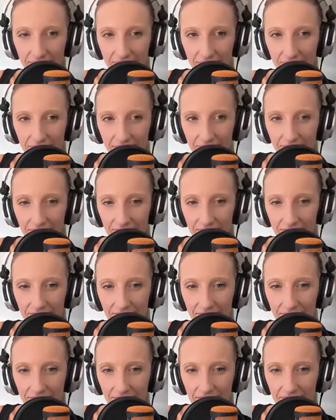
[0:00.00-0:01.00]

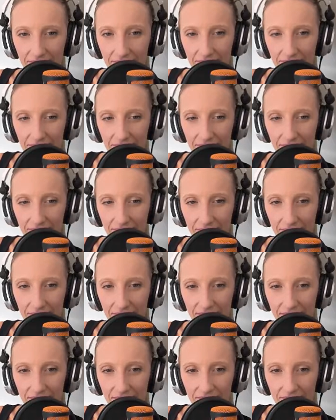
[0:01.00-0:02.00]

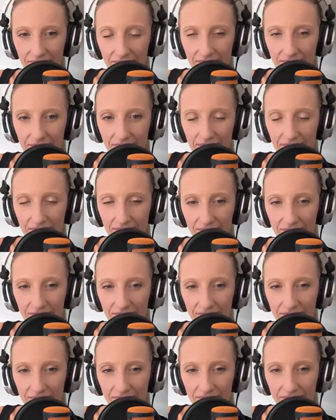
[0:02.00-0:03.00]

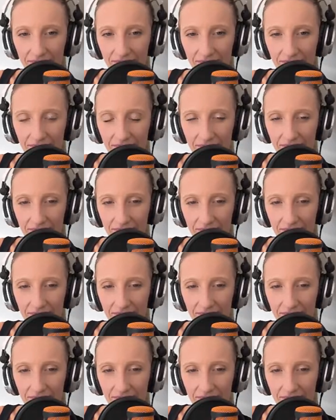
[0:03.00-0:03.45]
No words are spoken by the person on screen.